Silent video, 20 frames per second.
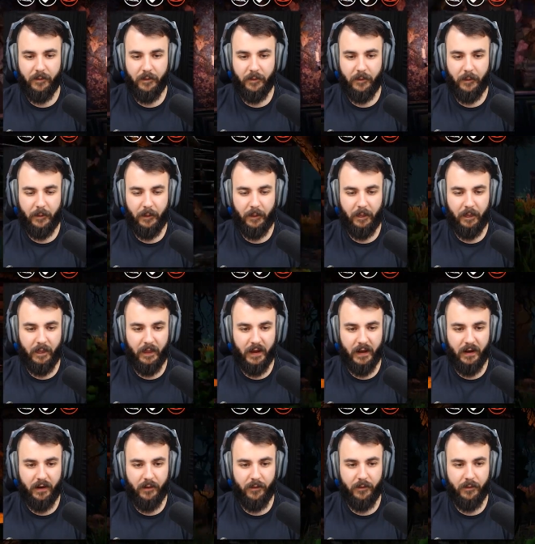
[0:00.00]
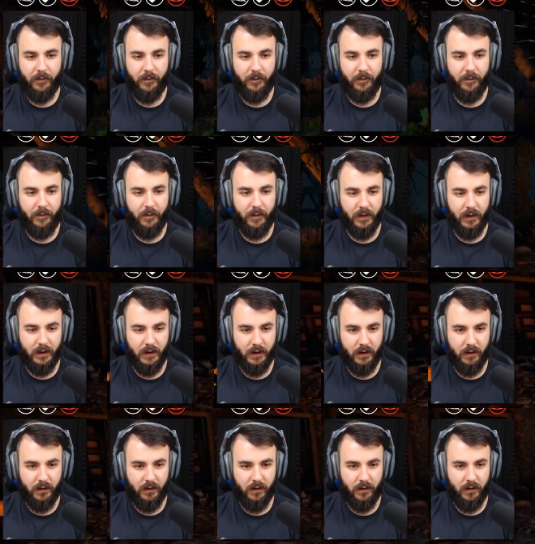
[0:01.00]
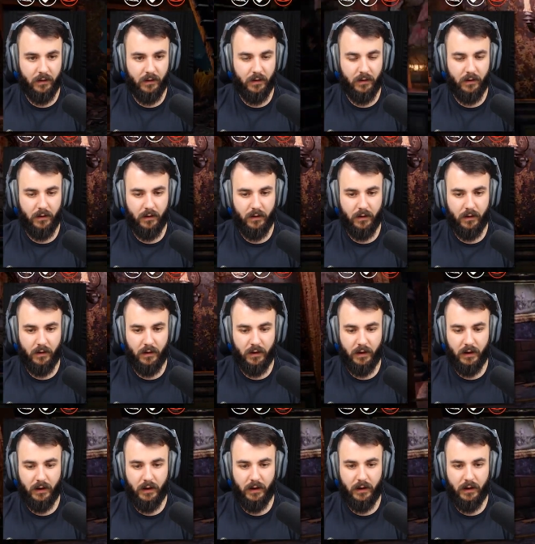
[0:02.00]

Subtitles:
[no speech]